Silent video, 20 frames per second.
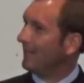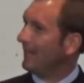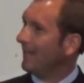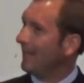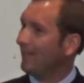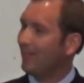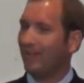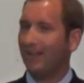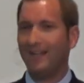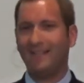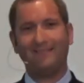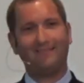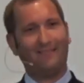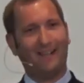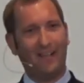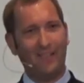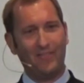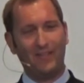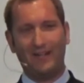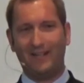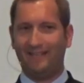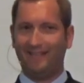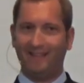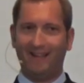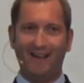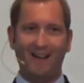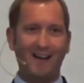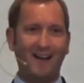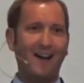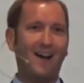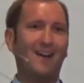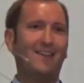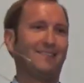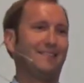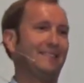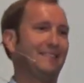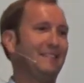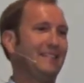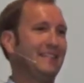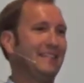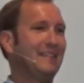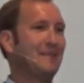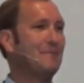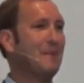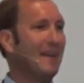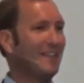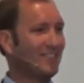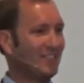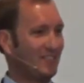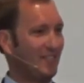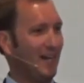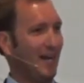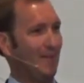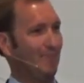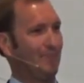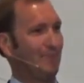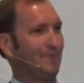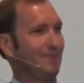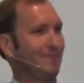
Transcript: And I thought, aha, he messed up.